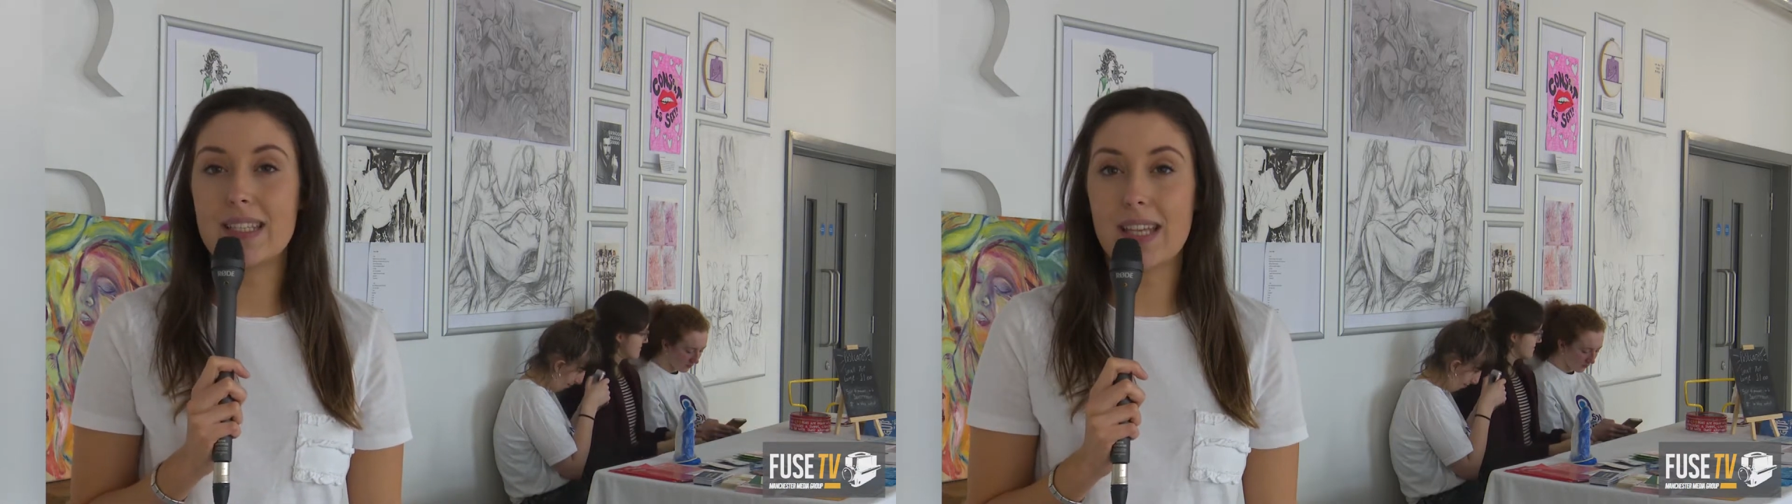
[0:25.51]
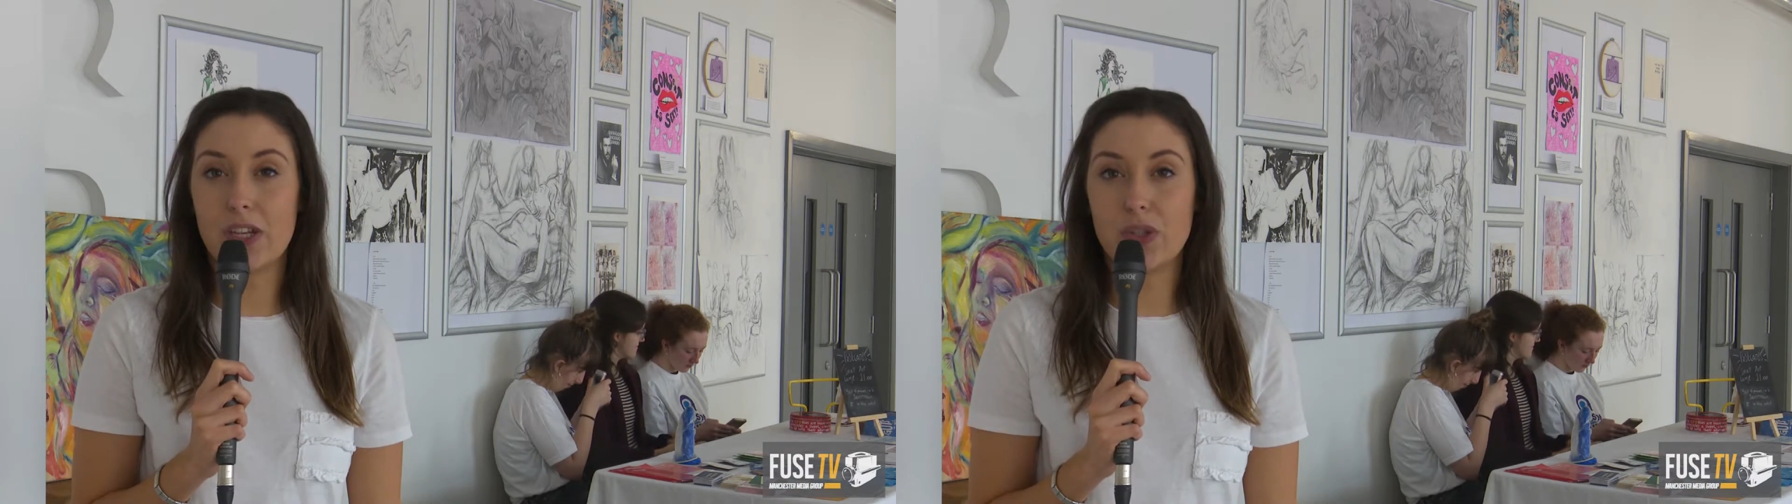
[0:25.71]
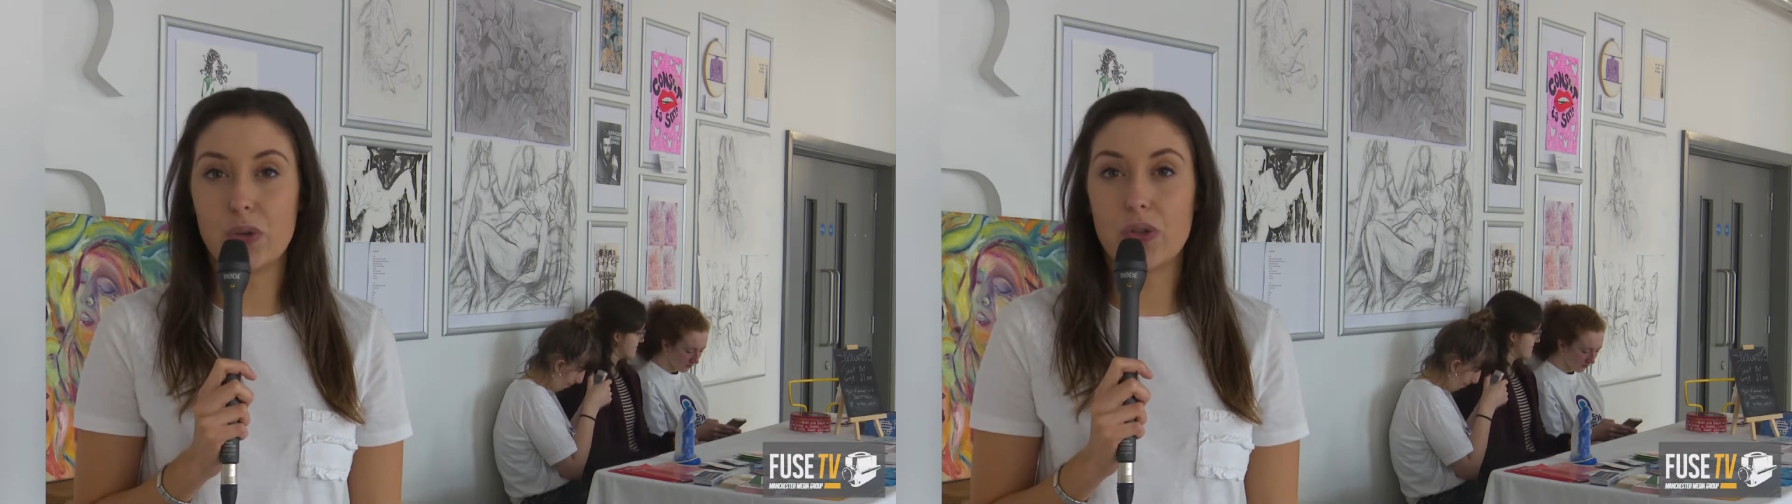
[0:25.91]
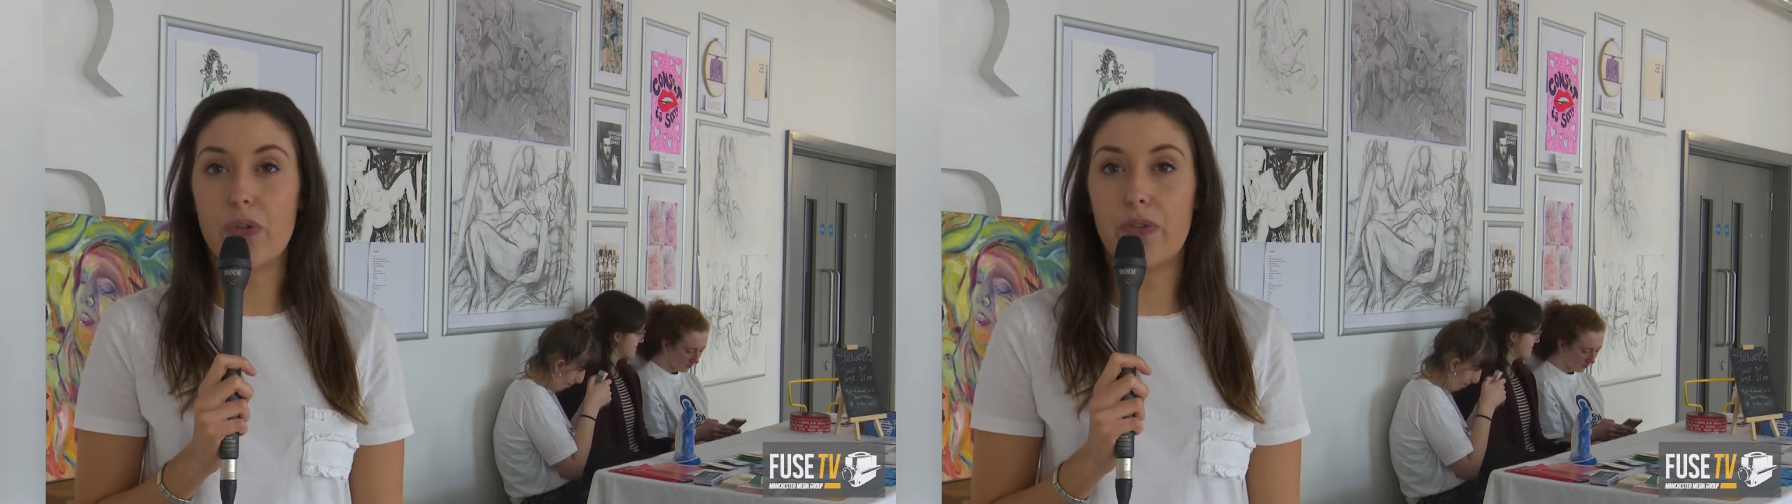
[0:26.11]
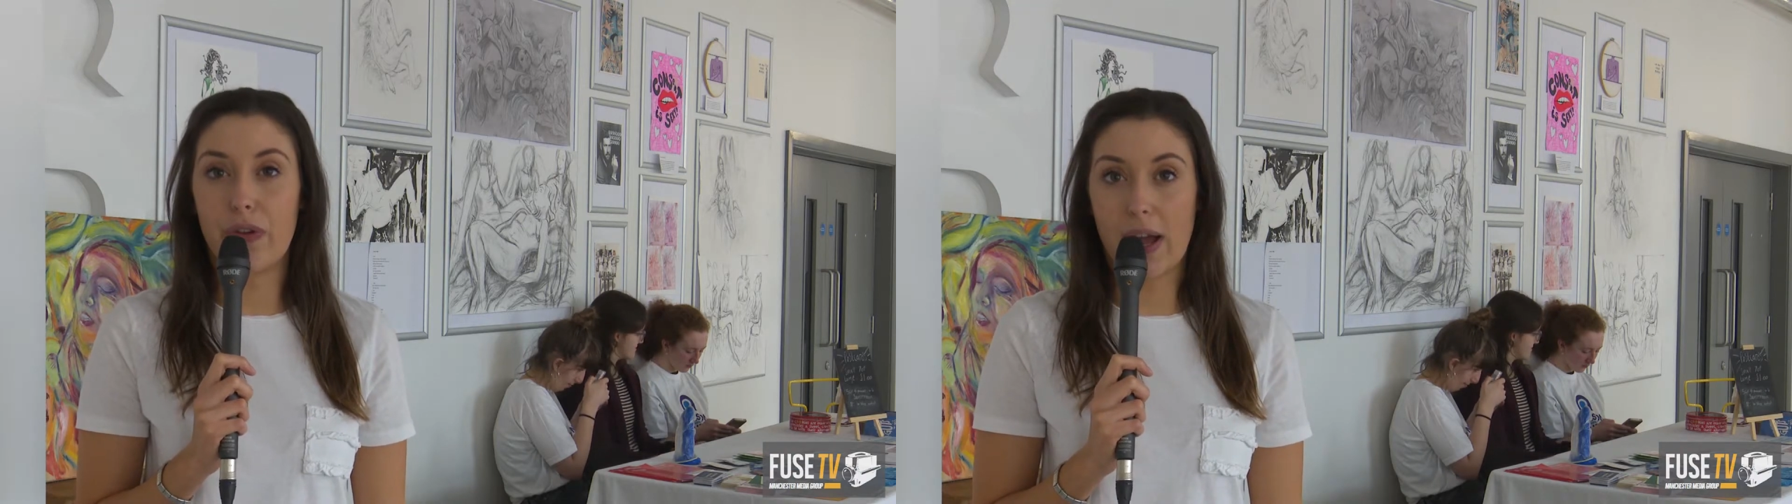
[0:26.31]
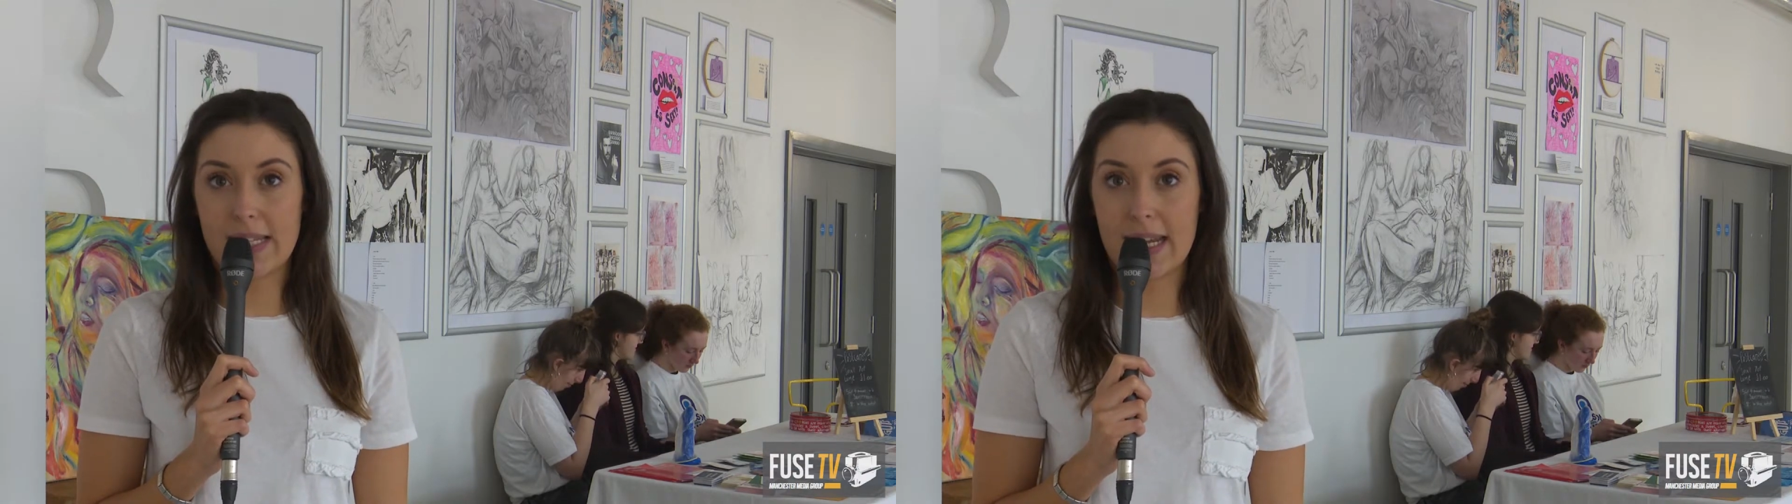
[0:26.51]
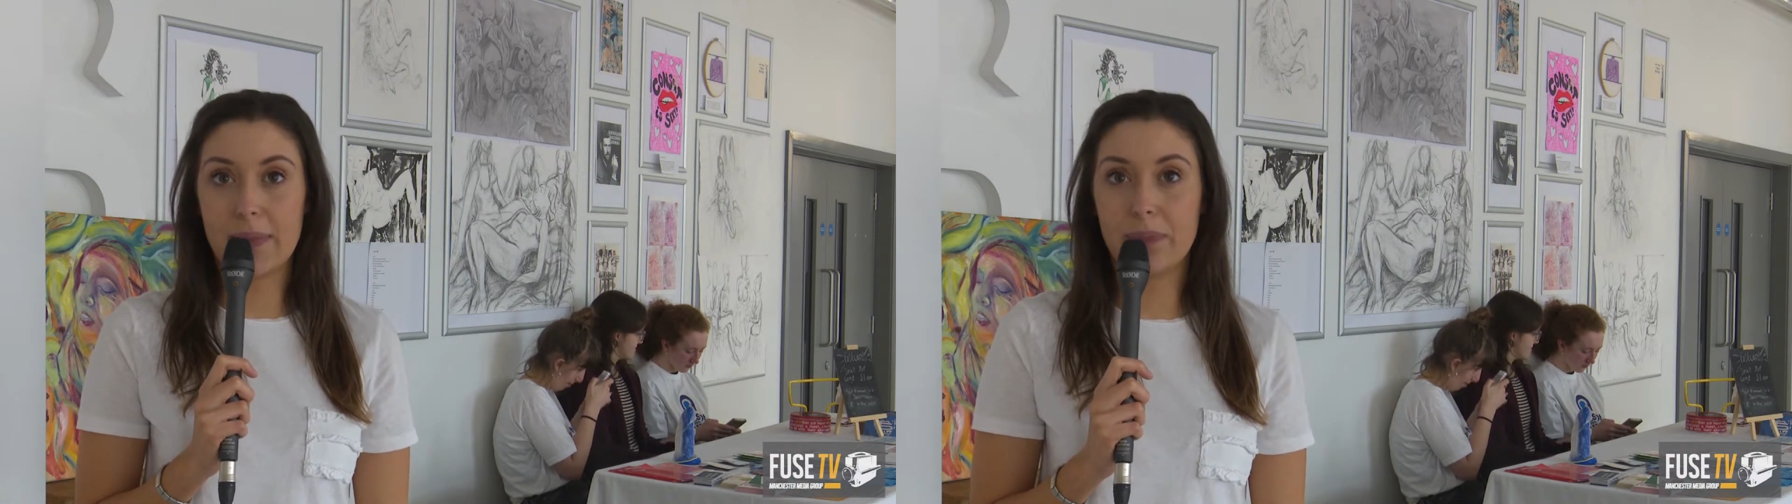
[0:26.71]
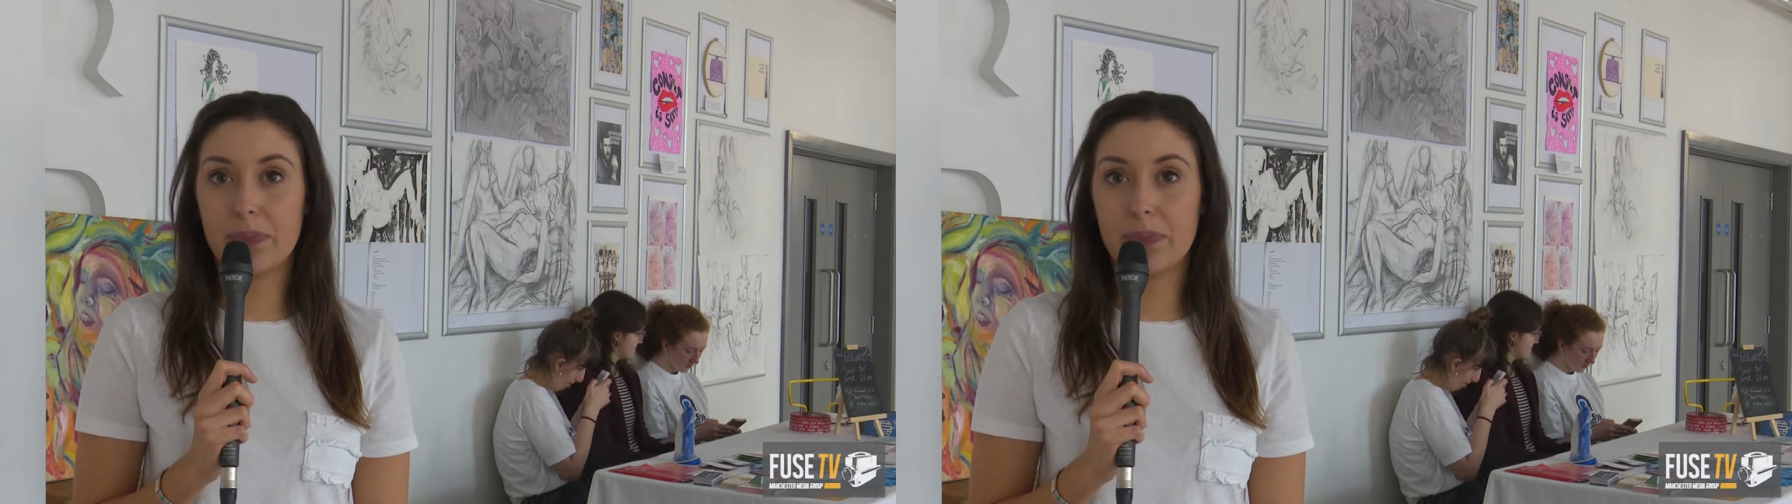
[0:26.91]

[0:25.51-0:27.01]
scheduled on Friday.